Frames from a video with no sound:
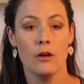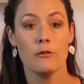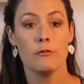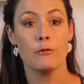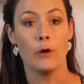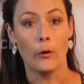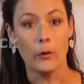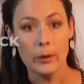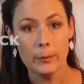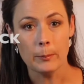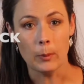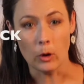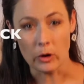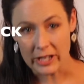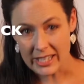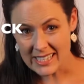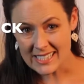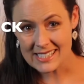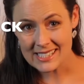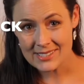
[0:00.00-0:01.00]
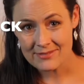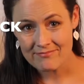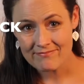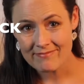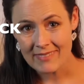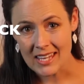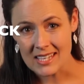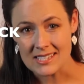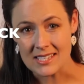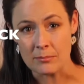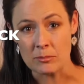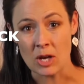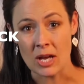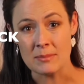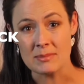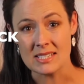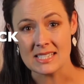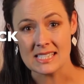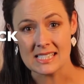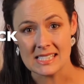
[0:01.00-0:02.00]
Foreign bodies,
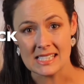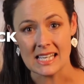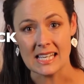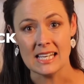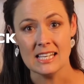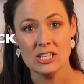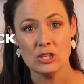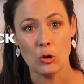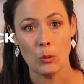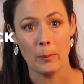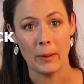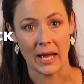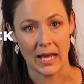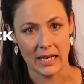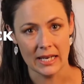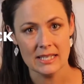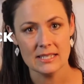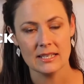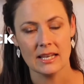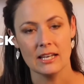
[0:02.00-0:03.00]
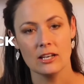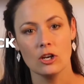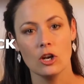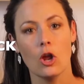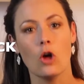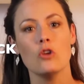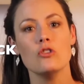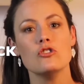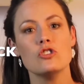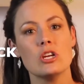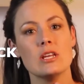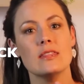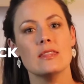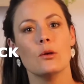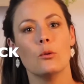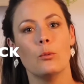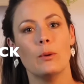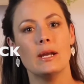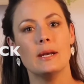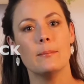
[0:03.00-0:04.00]
sometimes a seed or pellet can lodge in
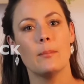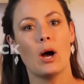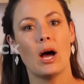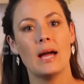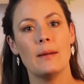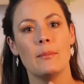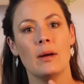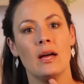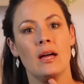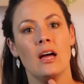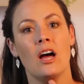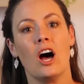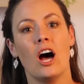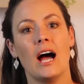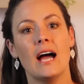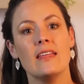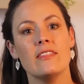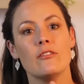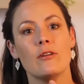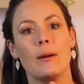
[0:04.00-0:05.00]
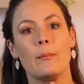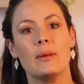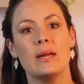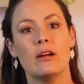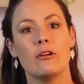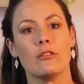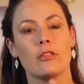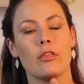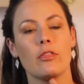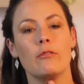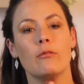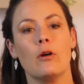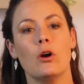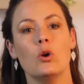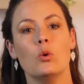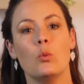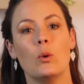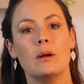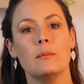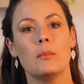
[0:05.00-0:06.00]
the windpipe, either up here at the
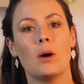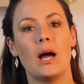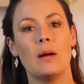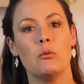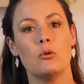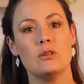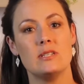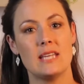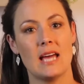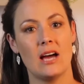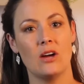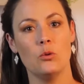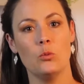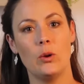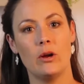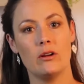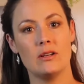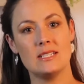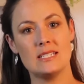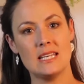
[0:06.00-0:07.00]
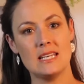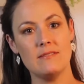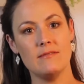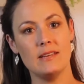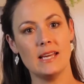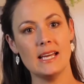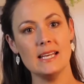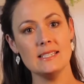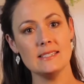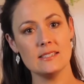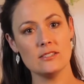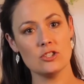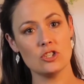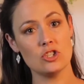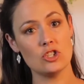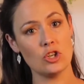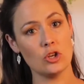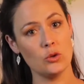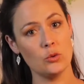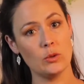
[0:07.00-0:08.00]
throat windpipe or down where it deviates into
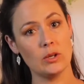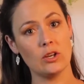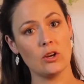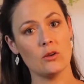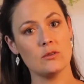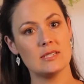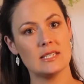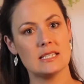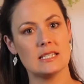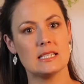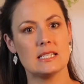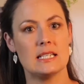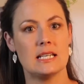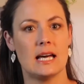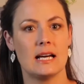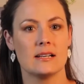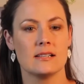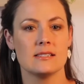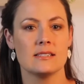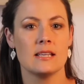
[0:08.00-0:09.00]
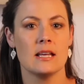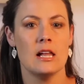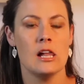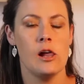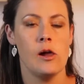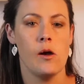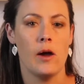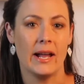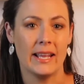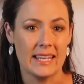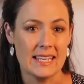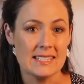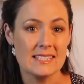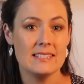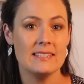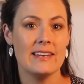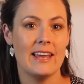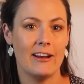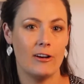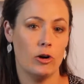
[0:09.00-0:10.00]
two and goes into the lungs. It gets
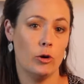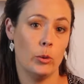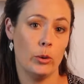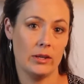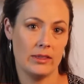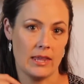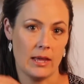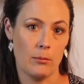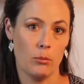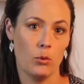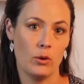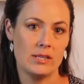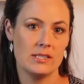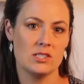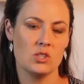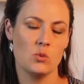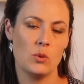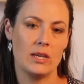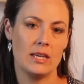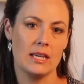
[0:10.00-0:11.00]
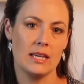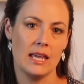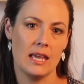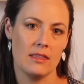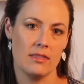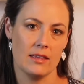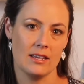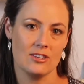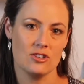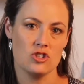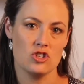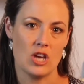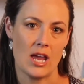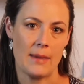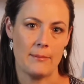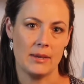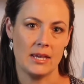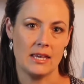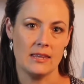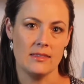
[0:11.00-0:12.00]
narrow at that point so we can get things
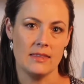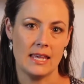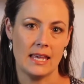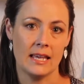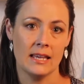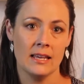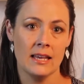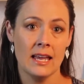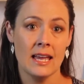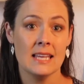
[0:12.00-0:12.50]
jamming in there.